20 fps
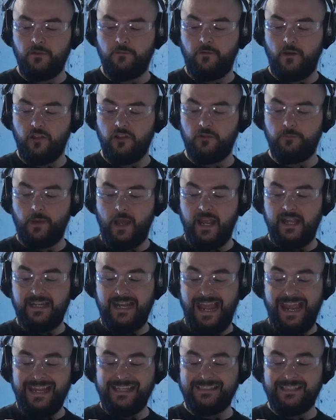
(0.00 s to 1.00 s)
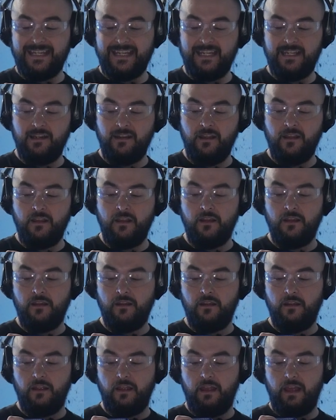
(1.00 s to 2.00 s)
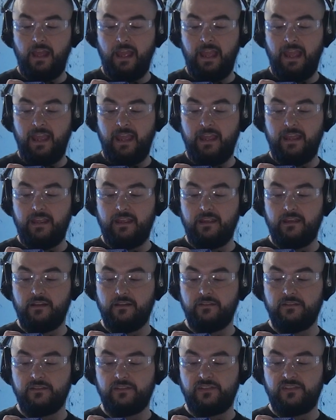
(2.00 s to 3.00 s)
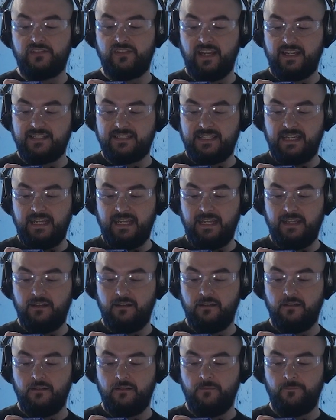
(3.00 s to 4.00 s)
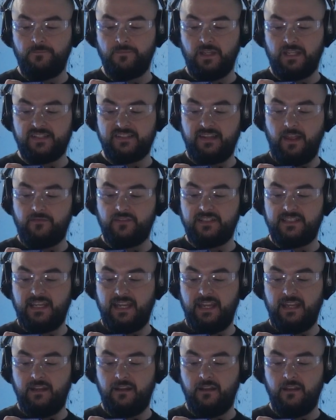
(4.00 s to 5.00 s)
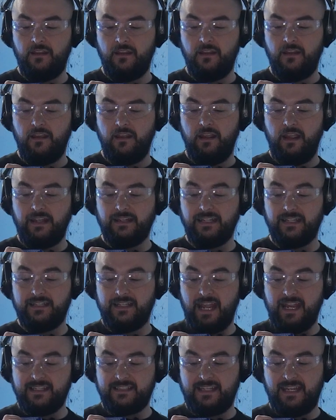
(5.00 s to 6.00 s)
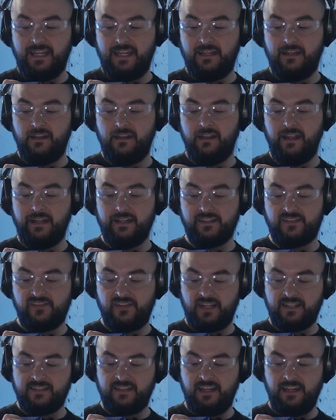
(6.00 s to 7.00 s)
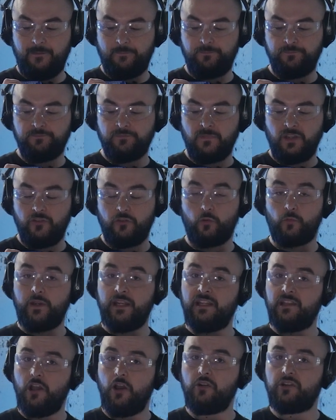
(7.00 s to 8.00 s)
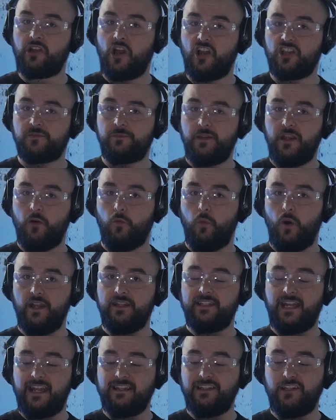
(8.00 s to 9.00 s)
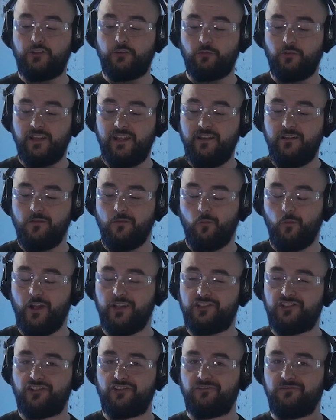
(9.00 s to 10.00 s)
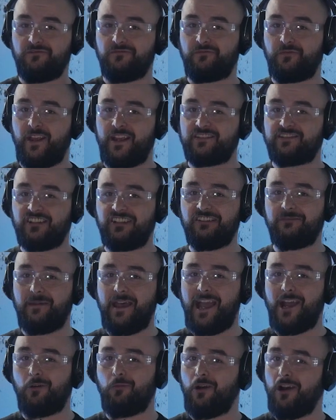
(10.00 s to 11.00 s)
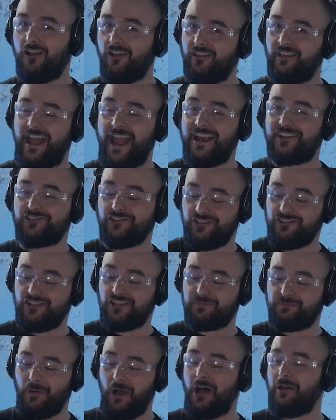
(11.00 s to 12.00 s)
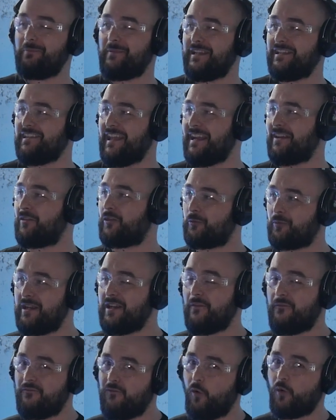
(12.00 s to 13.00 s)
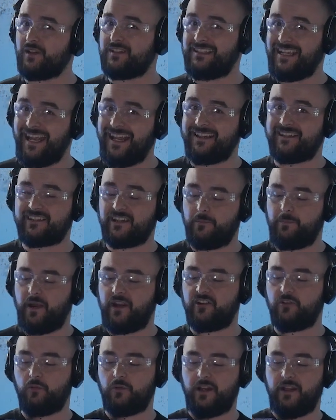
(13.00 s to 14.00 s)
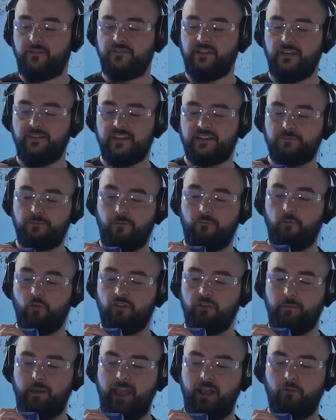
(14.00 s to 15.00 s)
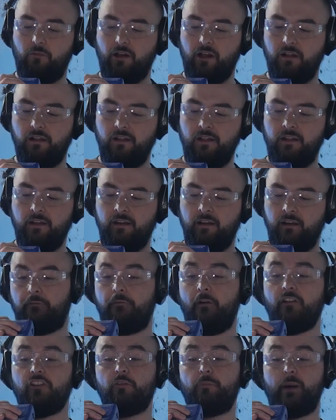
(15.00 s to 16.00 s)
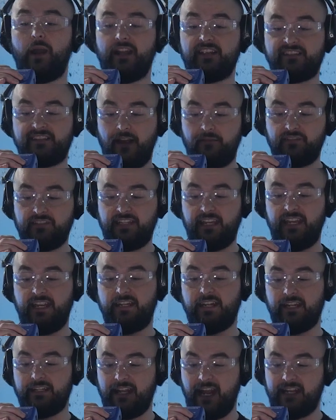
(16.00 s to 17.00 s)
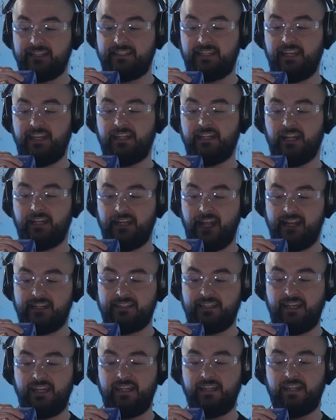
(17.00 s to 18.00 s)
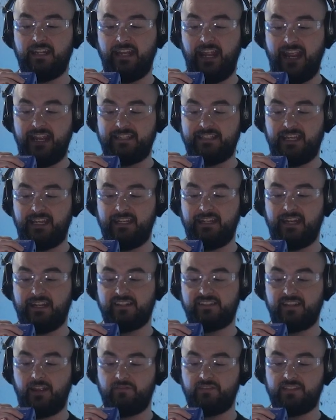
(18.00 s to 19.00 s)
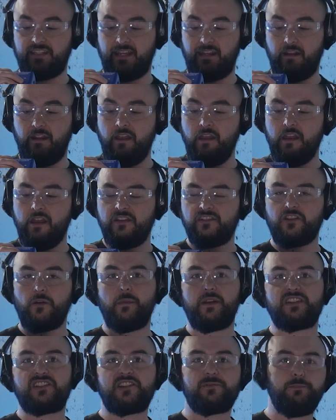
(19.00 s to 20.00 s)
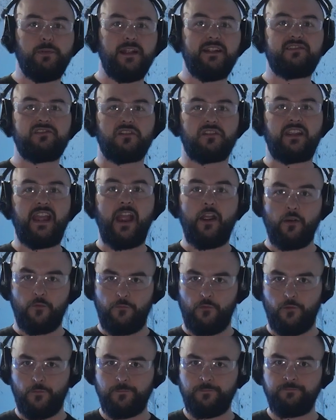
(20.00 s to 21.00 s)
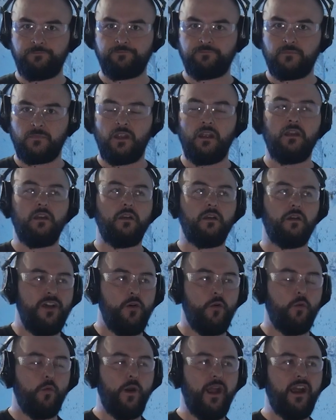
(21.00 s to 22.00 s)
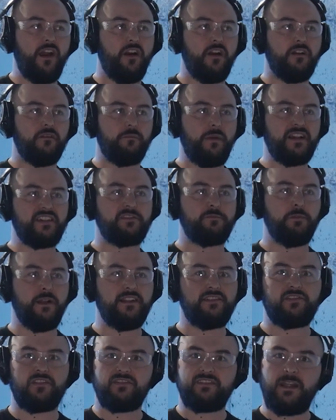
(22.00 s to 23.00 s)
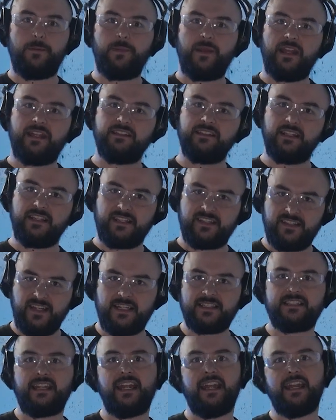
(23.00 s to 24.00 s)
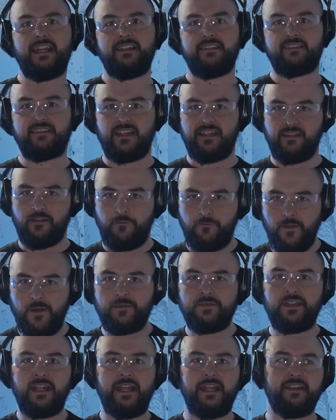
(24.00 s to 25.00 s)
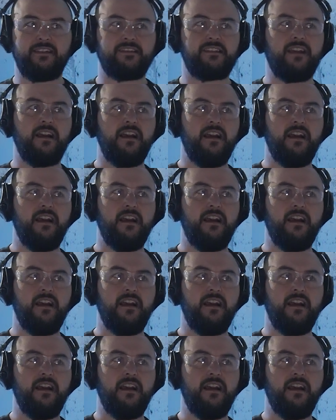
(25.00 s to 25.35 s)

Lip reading: followed by an 18, a 16, a 17, and a 19, and a 16. The reload cost me a 193, which thanks to the magwell actually just bought me like 3 to 4 tenths compared to when I've done this before the magwell. Followed by a 17, a 19, a 19, an 18, and a 17. So my splits are careful, where my splits are dipping into the 16s and the 15s,